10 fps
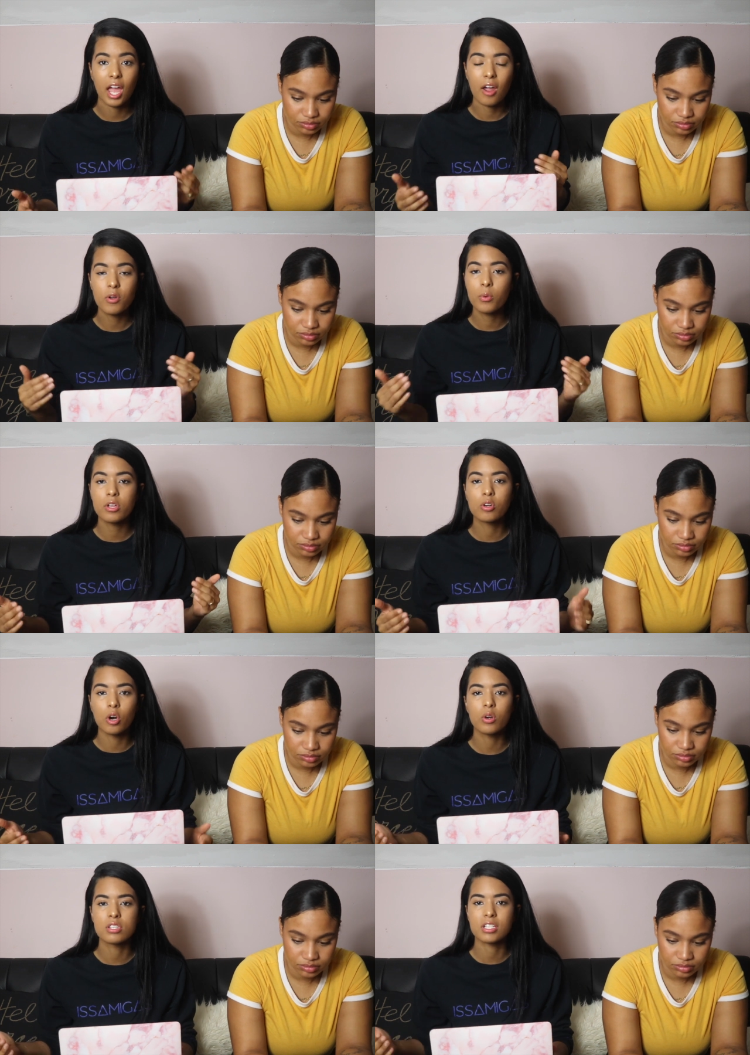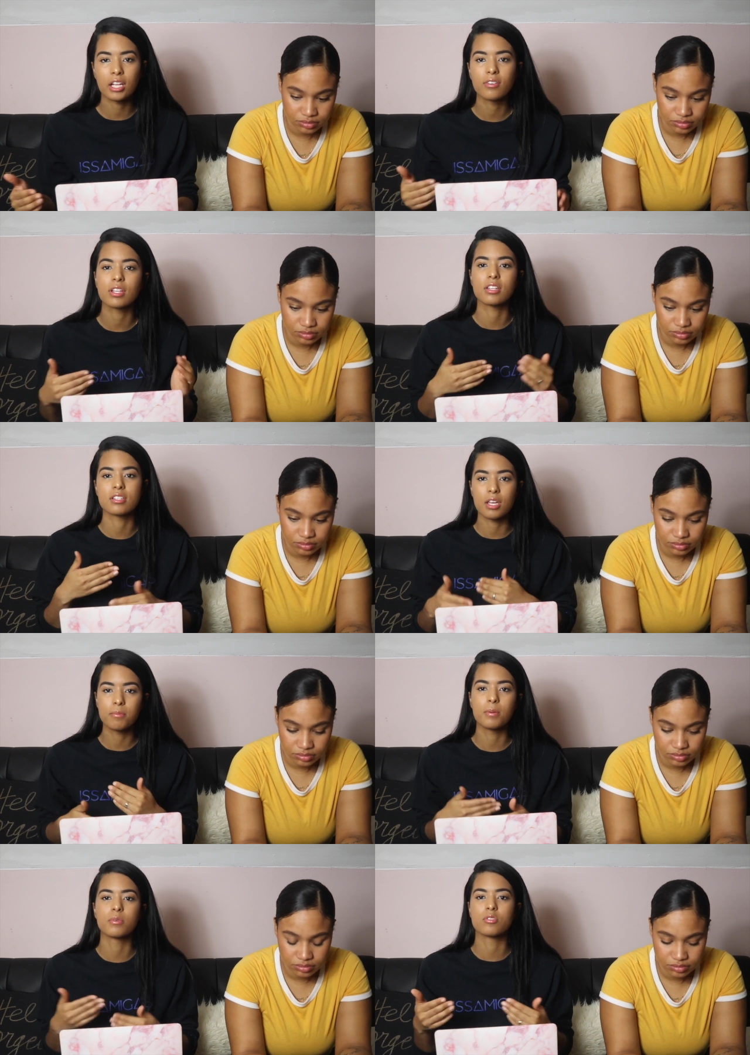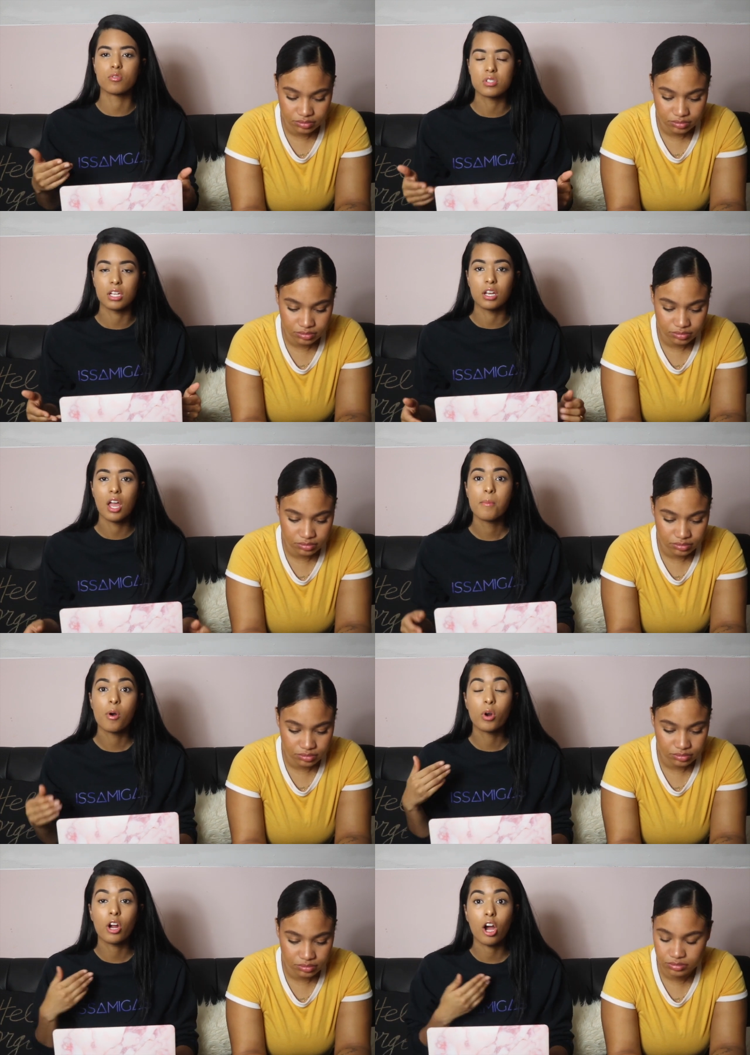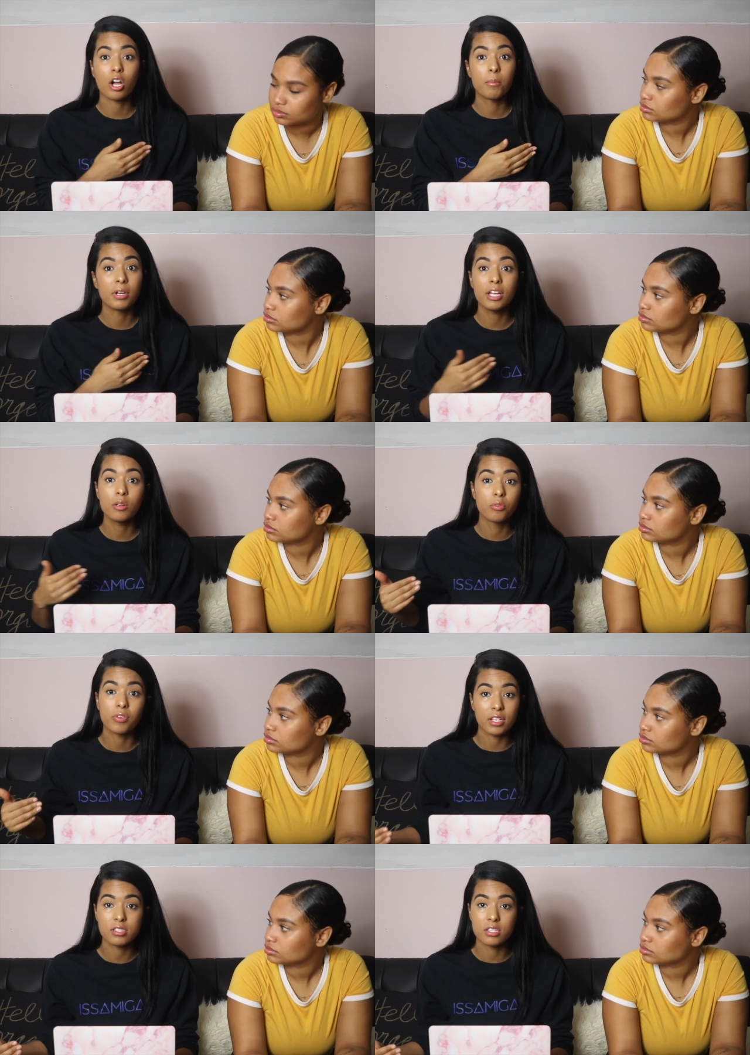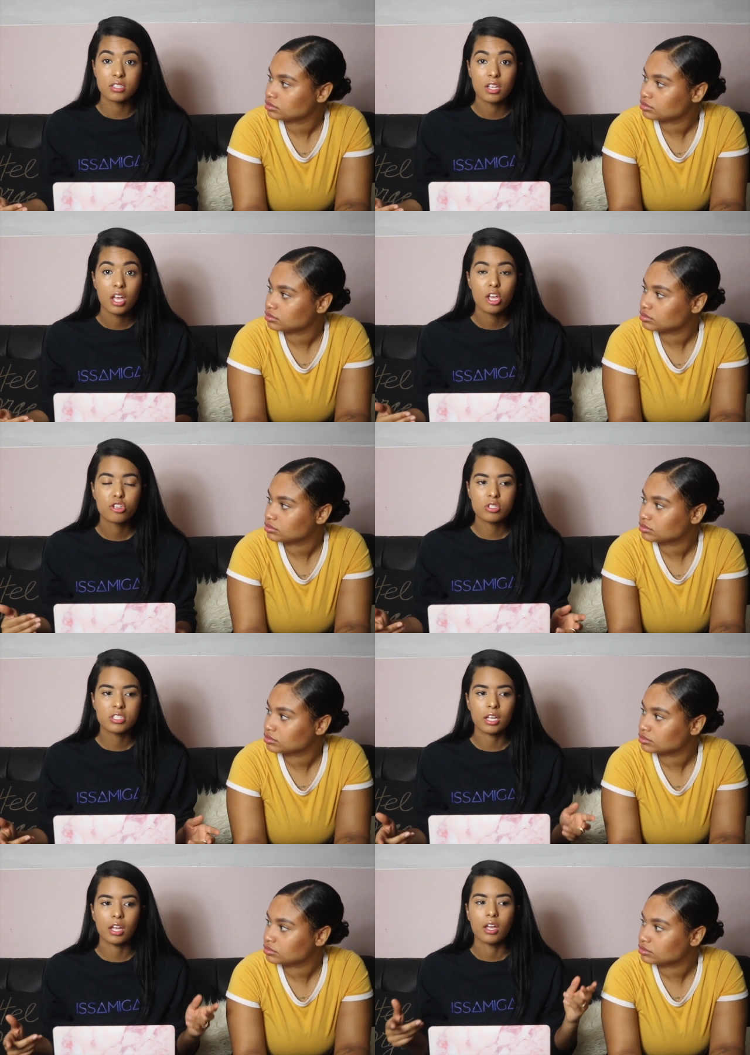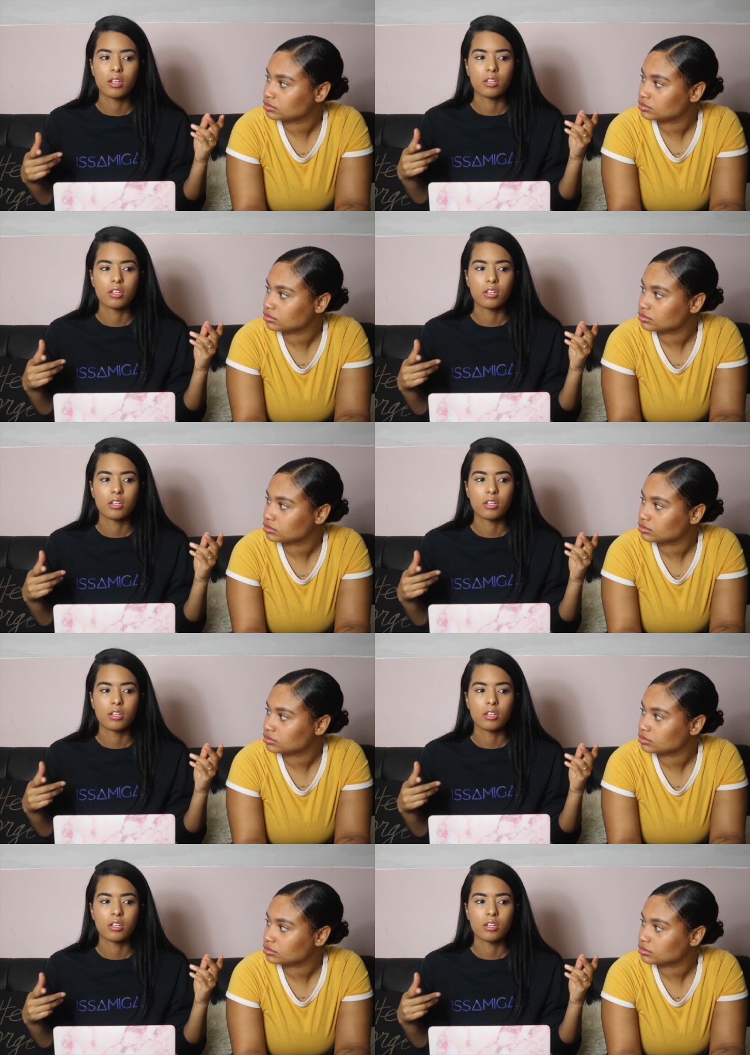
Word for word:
Speaker 1: Everywhere you go, it's kind of like the same people's routine. But we're complete new faces. So it's like,